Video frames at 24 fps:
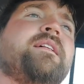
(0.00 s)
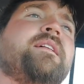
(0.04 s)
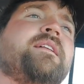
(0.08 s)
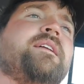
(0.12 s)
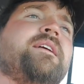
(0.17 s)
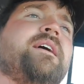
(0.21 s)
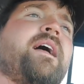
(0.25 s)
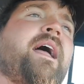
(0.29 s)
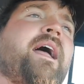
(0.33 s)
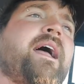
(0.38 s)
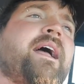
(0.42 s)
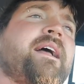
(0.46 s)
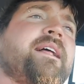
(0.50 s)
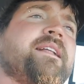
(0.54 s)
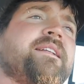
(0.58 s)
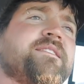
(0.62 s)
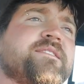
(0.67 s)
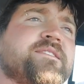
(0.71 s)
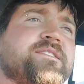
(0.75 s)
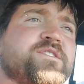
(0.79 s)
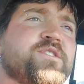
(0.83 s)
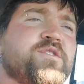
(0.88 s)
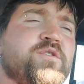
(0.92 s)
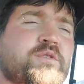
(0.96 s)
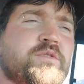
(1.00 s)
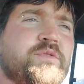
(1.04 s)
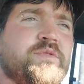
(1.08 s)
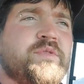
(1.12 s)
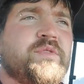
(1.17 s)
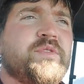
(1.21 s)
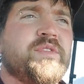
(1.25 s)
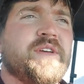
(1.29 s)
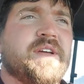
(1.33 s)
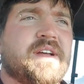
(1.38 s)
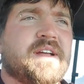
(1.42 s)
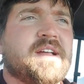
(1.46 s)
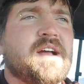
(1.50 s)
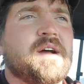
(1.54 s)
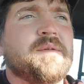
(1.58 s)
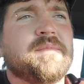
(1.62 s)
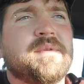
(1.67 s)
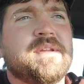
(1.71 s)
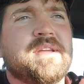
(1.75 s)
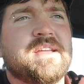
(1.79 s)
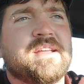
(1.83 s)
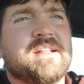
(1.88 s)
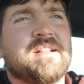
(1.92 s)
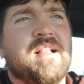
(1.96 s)
and so the
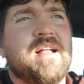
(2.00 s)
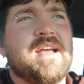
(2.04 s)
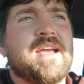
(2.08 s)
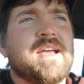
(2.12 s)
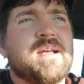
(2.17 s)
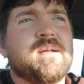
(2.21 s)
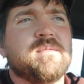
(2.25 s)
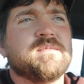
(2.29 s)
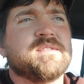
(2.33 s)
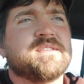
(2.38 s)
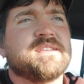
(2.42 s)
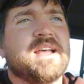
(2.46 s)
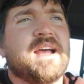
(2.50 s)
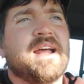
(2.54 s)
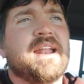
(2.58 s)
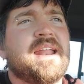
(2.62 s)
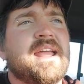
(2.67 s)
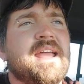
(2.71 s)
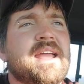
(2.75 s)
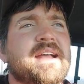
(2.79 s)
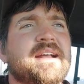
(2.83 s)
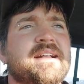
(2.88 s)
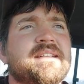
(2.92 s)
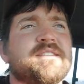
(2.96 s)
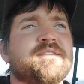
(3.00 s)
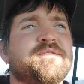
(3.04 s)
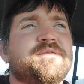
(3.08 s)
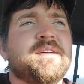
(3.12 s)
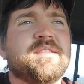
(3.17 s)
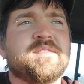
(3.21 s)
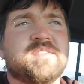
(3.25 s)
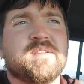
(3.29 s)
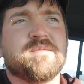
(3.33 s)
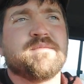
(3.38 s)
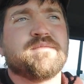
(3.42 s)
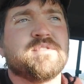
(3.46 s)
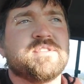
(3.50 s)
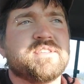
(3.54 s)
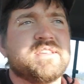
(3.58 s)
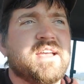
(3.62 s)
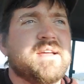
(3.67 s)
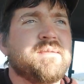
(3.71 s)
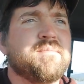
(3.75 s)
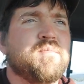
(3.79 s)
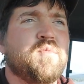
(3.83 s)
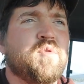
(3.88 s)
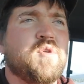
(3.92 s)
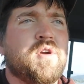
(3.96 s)
company claims that it's
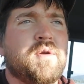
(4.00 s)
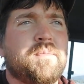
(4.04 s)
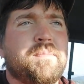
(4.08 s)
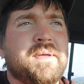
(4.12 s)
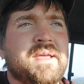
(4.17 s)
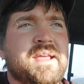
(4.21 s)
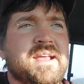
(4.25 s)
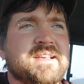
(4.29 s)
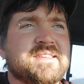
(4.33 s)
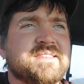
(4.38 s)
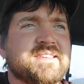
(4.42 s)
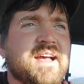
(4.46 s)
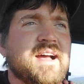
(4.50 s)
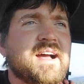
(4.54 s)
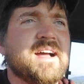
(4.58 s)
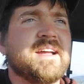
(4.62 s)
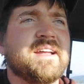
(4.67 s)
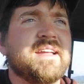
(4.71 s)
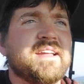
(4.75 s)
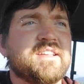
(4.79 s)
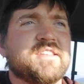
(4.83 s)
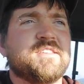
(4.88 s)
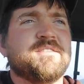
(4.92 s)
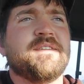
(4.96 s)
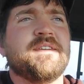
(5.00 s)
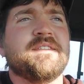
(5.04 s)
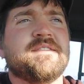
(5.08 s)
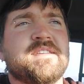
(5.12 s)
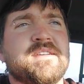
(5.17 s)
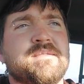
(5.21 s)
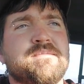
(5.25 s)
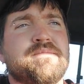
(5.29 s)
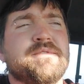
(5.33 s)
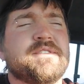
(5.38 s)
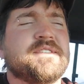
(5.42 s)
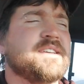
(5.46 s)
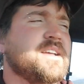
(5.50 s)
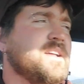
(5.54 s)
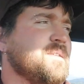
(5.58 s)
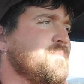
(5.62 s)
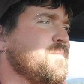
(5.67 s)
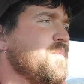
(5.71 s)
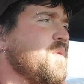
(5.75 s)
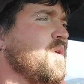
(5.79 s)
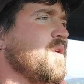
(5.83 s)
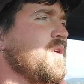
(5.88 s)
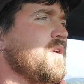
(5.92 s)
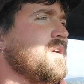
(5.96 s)
15% more PSI, it's 15%
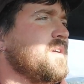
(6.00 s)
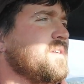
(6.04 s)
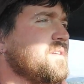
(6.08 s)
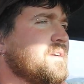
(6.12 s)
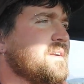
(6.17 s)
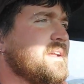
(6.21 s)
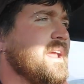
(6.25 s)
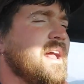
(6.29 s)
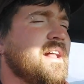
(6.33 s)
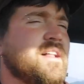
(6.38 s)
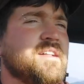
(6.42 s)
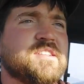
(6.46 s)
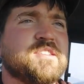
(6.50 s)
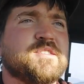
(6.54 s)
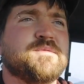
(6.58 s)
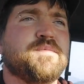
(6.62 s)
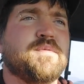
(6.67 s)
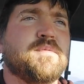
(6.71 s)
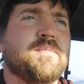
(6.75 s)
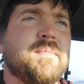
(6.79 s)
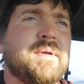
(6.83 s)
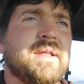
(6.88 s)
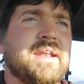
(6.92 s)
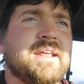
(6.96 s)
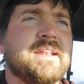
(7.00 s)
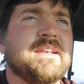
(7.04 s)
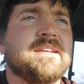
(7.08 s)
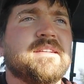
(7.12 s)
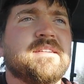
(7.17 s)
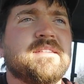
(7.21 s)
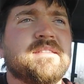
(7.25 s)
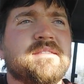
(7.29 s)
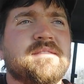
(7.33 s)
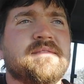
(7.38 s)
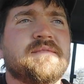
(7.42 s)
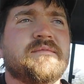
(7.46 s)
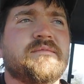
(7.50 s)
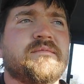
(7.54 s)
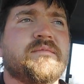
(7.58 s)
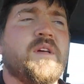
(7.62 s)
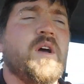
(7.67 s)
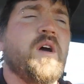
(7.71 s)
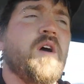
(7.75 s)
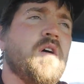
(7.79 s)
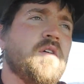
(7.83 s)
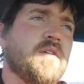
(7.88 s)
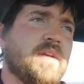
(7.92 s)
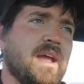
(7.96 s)
more gallons per minute.
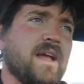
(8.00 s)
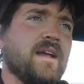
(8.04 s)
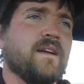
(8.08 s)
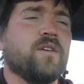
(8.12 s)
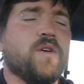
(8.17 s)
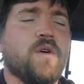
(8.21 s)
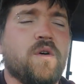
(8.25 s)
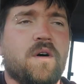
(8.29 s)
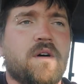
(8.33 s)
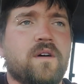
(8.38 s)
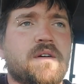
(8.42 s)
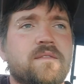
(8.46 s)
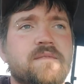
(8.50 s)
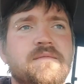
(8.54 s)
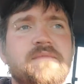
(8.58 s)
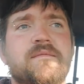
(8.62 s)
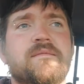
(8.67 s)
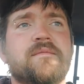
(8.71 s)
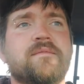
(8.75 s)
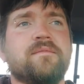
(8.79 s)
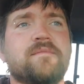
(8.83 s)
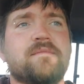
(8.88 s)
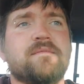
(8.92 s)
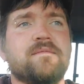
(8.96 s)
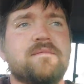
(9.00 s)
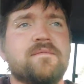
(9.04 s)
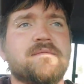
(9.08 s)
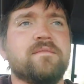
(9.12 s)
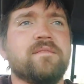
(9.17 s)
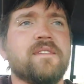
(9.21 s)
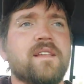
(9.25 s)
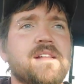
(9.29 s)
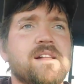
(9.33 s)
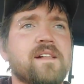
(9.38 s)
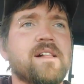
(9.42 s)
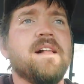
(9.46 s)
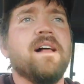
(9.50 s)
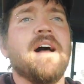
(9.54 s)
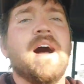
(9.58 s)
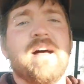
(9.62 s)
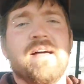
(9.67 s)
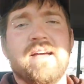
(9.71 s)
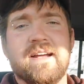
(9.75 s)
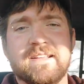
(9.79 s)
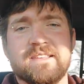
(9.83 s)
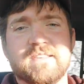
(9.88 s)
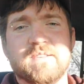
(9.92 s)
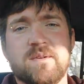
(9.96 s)
Okay, cool.
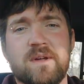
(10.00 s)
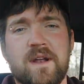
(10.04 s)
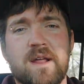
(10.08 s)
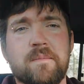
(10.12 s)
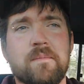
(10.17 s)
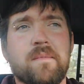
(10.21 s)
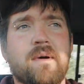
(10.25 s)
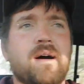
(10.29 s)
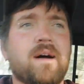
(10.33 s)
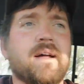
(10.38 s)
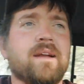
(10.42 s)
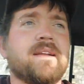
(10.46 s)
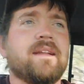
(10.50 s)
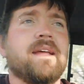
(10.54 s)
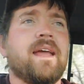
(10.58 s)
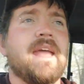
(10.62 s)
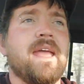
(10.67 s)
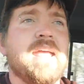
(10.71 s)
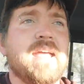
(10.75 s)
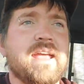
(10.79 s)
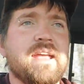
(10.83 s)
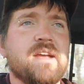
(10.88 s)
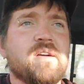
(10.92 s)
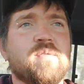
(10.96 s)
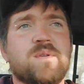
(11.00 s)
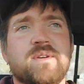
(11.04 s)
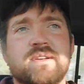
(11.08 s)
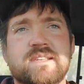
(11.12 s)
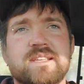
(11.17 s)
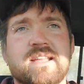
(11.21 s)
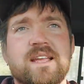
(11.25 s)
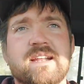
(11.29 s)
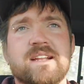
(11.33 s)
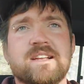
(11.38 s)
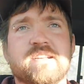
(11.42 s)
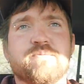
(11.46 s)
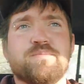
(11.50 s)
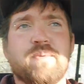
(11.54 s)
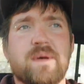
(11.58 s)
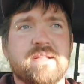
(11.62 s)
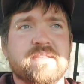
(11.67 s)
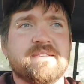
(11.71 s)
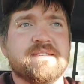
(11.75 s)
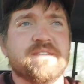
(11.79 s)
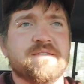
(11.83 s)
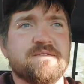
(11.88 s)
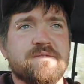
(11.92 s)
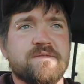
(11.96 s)
That's the one I bought. It wasn't that
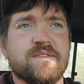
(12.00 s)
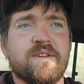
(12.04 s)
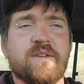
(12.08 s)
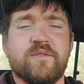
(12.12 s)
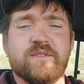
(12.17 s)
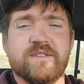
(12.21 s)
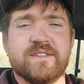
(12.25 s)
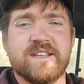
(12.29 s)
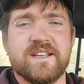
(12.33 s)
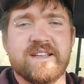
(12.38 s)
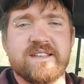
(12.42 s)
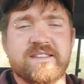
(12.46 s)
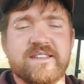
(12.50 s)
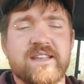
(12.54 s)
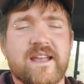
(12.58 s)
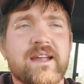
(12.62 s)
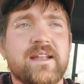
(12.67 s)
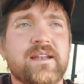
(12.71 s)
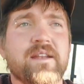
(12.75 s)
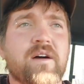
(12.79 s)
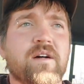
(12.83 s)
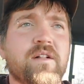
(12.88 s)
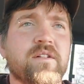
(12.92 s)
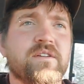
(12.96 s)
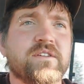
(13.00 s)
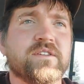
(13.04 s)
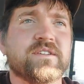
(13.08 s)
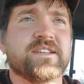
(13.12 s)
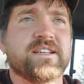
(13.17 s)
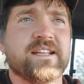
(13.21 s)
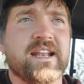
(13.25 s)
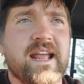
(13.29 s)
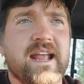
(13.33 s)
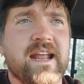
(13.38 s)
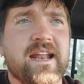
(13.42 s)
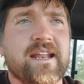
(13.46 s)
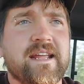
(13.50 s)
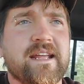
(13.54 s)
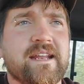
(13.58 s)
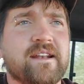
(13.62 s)
expensive. It was $68 Canadian